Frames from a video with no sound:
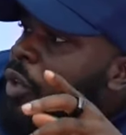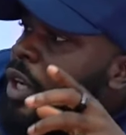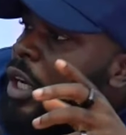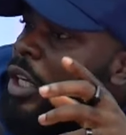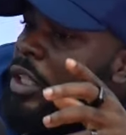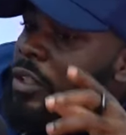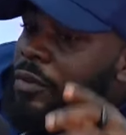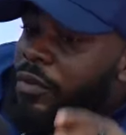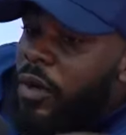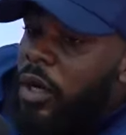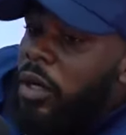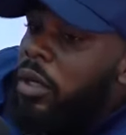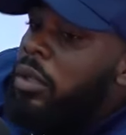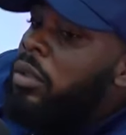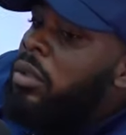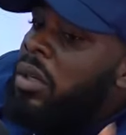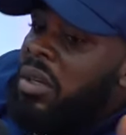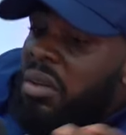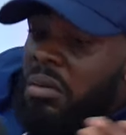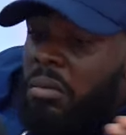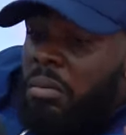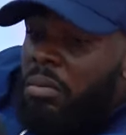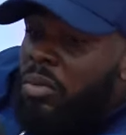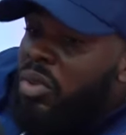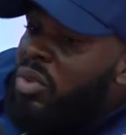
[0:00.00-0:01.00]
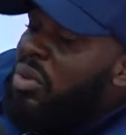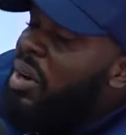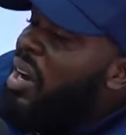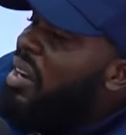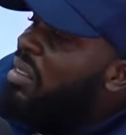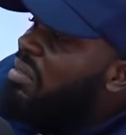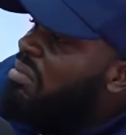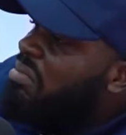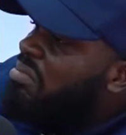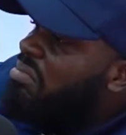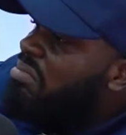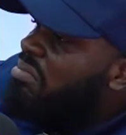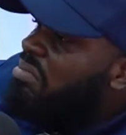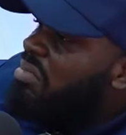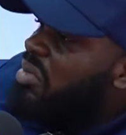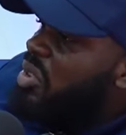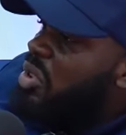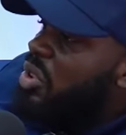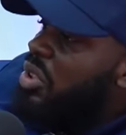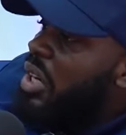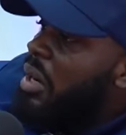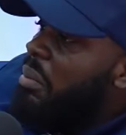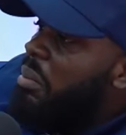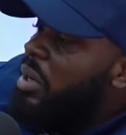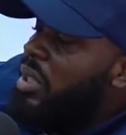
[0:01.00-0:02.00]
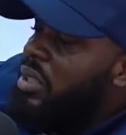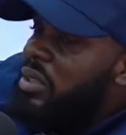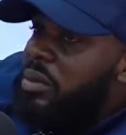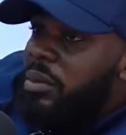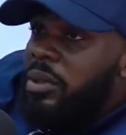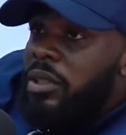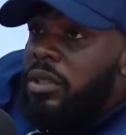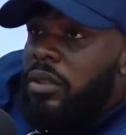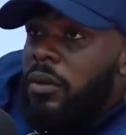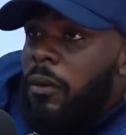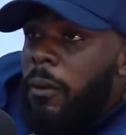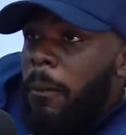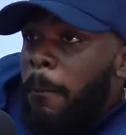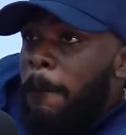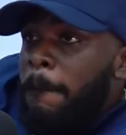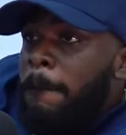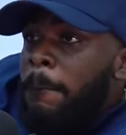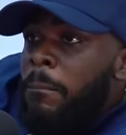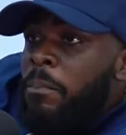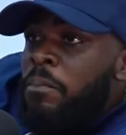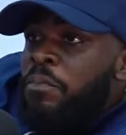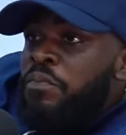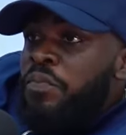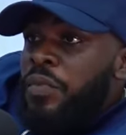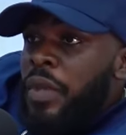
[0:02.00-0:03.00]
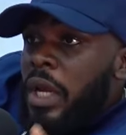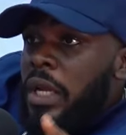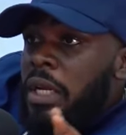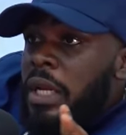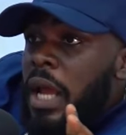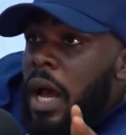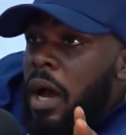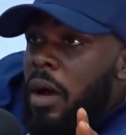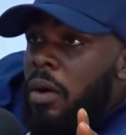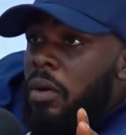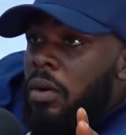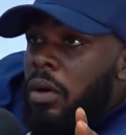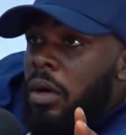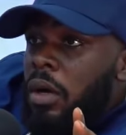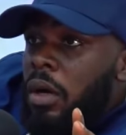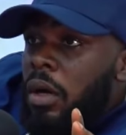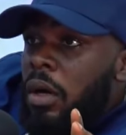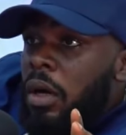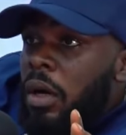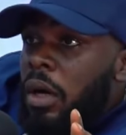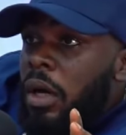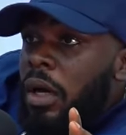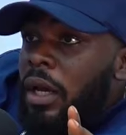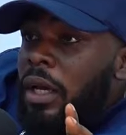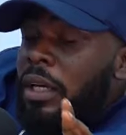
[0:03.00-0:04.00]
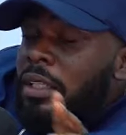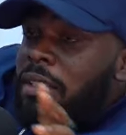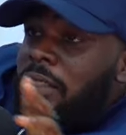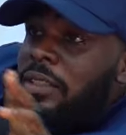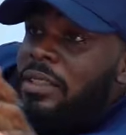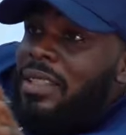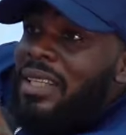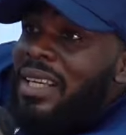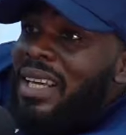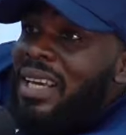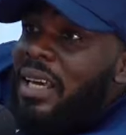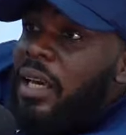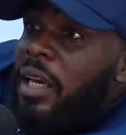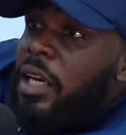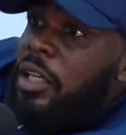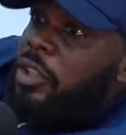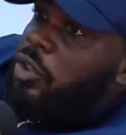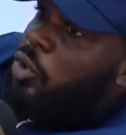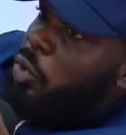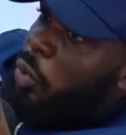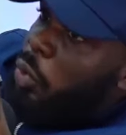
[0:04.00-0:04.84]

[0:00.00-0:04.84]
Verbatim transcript: It's very. Moa, I'm try best. Now, it's it's